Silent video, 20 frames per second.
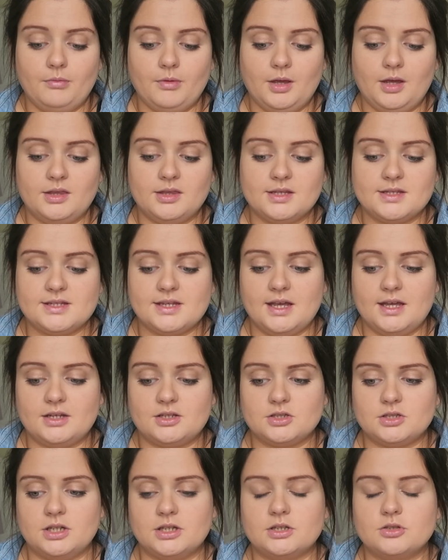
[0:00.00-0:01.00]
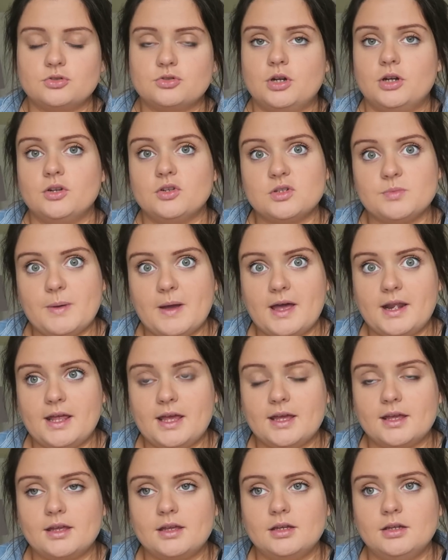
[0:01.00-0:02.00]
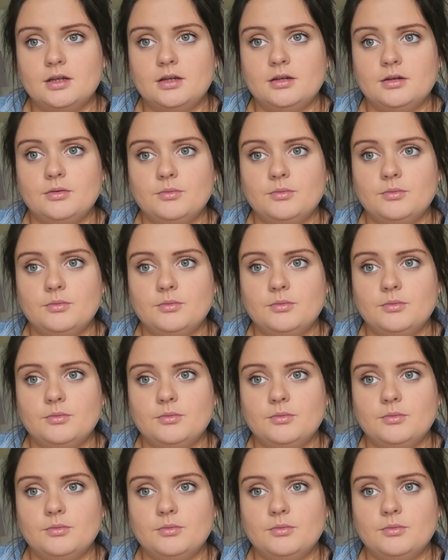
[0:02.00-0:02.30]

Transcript: they said, like, try not to panic,